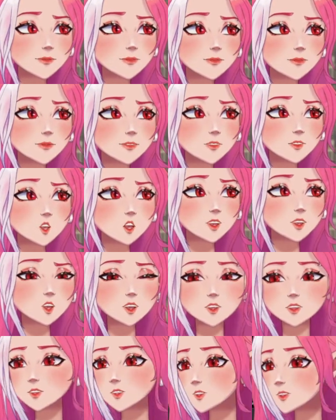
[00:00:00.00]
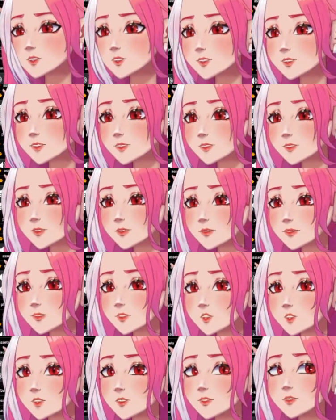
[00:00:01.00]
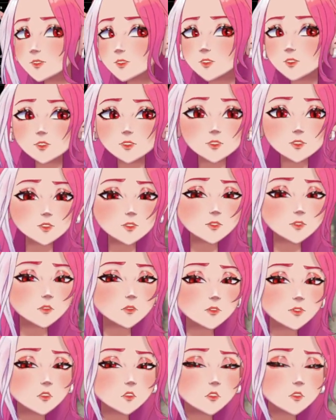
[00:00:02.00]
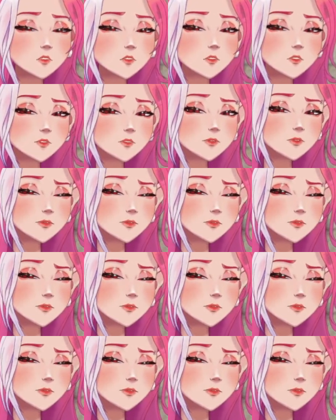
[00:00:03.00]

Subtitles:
that could work. Okay. Cool.